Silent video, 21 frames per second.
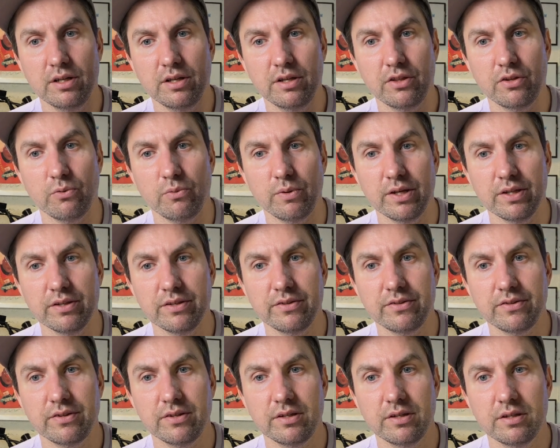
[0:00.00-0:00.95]
the
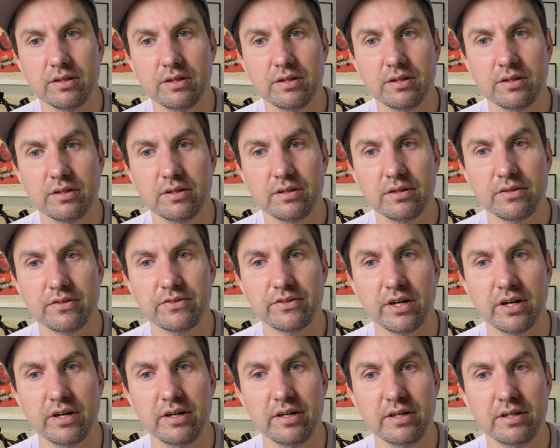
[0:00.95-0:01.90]
wheels
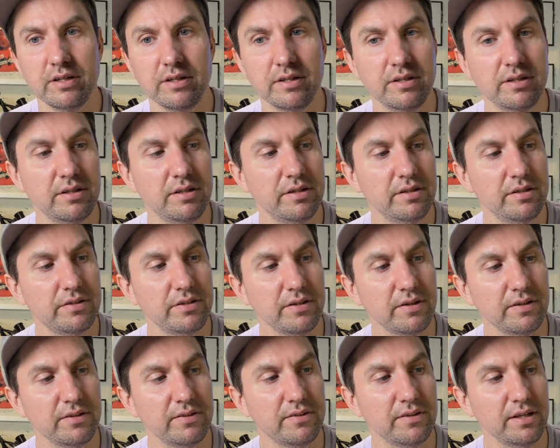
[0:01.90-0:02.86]
start. So
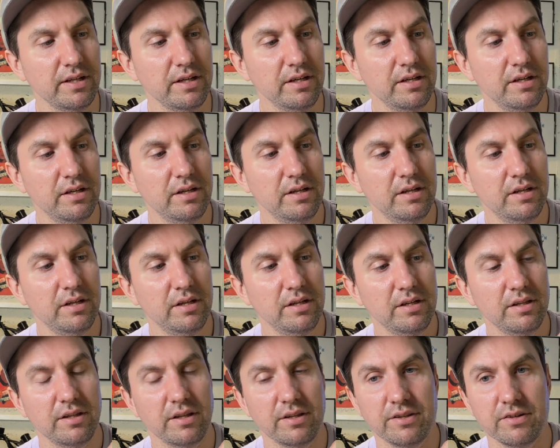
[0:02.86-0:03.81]
you can see
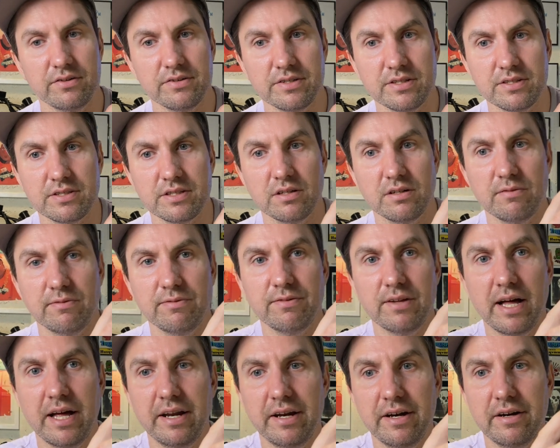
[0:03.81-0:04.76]
that there's this little
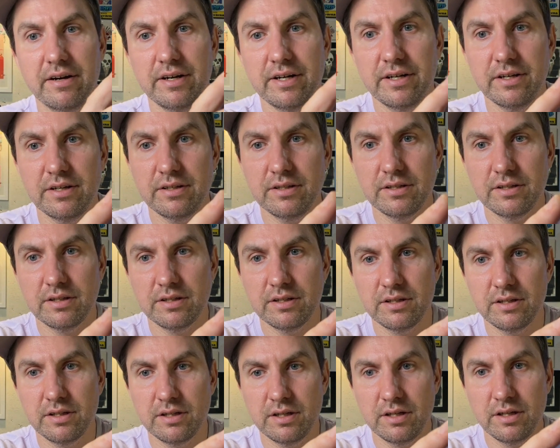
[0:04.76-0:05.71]
flat area.
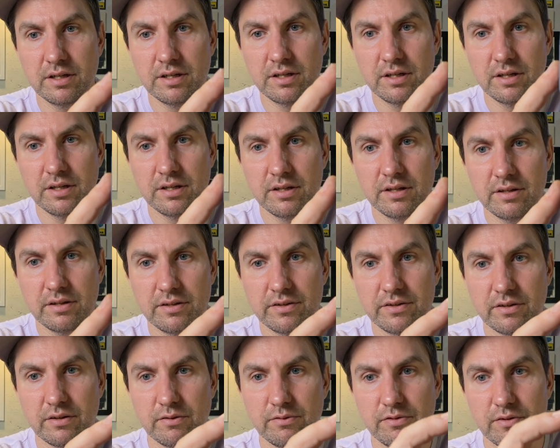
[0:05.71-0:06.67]

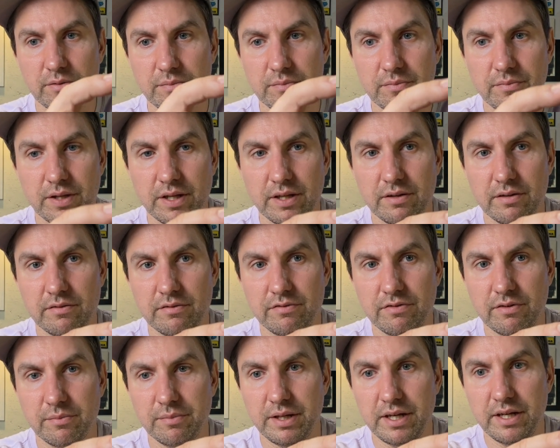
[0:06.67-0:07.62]
So
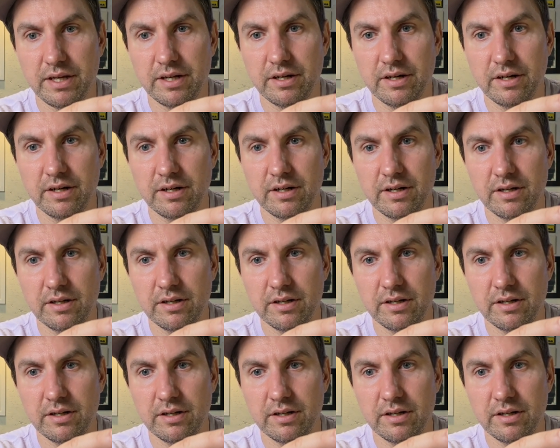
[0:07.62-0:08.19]
from here